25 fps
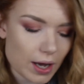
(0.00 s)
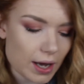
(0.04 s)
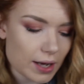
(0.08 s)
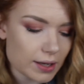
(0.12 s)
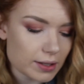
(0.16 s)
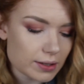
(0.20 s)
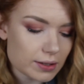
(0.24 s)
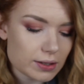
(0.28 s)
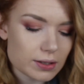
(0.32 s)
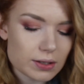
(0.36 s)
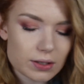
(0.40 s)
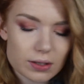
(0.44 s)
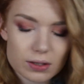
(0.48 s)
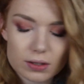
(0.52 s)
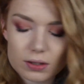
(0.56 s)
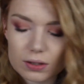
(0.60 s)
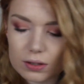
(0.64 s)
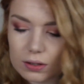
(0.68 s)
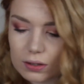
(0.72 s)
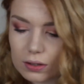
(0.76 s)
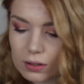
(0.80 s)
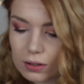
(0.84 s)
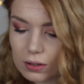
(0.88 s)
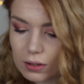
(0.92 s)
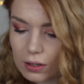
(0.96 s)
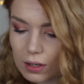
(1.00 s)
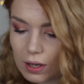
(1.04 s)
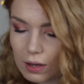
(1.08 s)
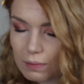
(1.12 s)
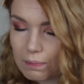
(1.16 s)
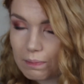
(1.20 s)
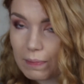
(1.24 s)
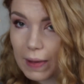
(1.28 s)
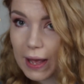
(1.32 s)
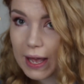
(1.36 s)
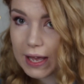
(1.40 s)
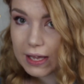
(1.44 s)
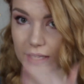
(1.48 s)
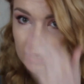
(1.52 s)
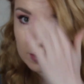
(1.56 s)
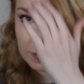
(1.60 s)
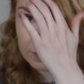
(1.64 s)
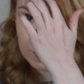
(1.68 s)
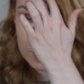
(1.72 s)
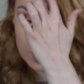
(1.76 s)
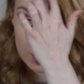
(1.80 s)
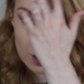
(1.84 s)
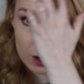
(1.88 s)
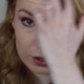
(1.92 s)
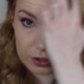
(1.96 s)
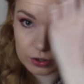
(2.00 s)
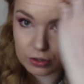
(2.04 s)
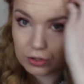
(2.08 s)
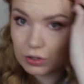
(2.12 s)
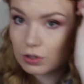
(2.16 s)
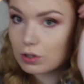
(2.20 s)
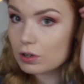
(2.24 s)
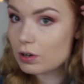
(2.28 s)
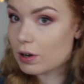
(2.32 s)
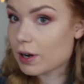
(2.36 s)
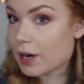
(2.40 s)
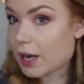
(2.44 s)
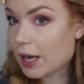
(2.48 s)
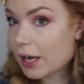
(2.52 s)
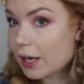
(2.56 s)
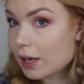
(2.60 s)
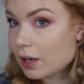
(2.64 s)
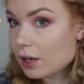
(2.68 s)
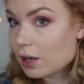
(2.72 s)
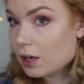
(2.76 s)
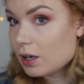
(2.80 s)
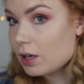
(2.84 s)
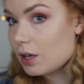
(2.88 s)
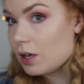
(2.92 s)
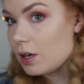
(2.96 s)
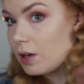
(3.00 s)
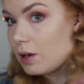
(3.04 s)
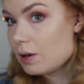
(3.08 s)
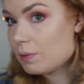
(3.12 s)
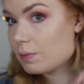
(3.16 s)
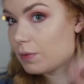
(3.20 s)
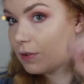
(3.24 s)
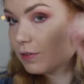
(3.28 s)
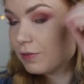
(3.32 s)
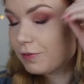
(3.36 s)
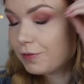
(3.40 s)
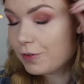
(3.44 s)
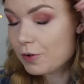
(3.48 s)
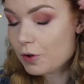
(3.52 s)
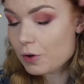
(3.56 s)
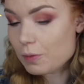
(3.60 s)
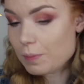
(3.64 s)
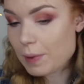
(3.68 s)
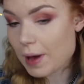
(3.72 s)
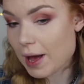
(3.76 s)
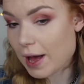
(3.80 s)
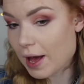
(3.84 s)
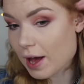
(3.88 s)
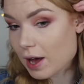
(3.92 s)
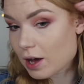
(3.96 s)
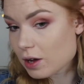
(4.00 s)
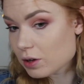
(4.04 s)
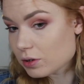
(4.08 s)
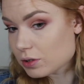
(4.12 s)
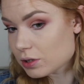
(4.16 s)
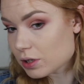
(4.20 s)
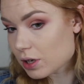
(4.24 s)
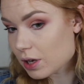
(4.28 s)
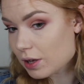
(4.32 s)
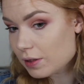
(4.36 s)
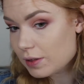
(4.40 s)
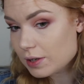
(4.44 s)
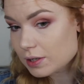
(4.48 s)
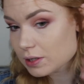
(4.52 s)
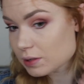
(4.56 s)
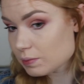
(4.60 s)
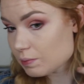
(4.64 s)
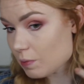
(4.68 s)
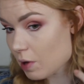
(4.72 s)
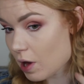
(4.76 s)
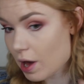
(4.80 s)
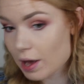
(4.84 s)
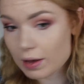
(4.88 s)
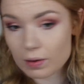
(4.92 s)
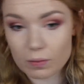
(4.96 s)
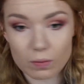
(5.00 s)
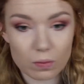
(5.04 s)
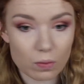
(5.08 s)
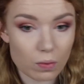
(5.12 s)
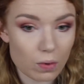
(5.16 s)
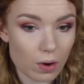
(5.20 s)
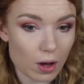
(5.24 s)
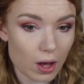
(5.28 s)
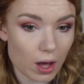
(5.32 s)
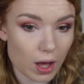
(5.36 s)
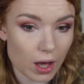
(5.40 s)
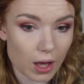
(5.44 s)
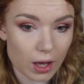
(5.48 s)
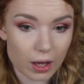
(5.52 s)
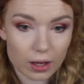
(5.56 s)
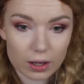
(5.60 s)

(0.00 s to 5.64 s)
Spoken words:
as a base for contouring before powder, this might work.